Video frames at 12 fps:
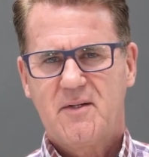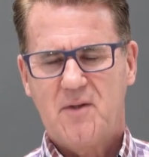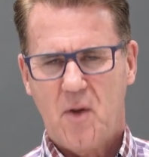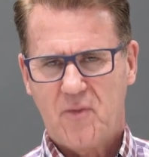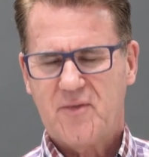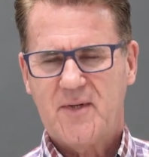
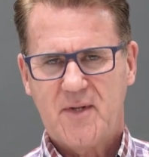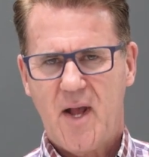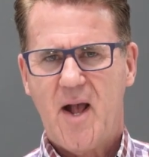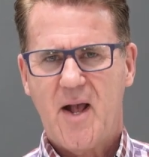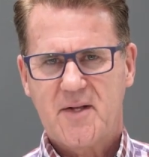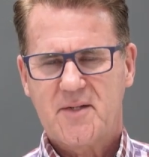Nothing to
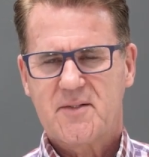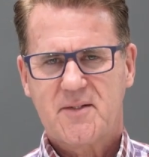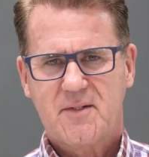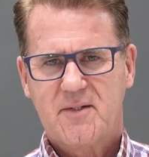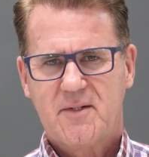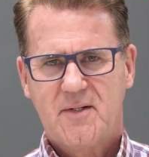hide.
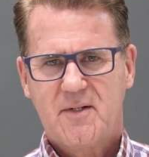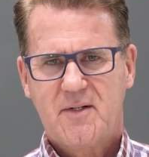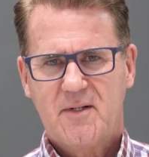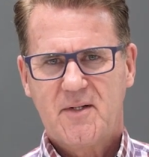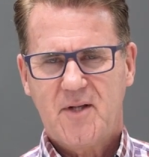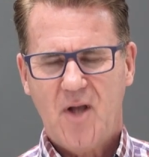
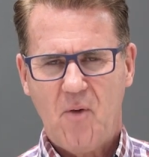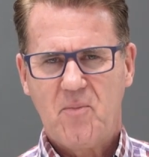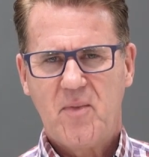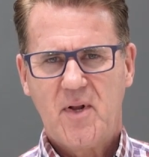Come,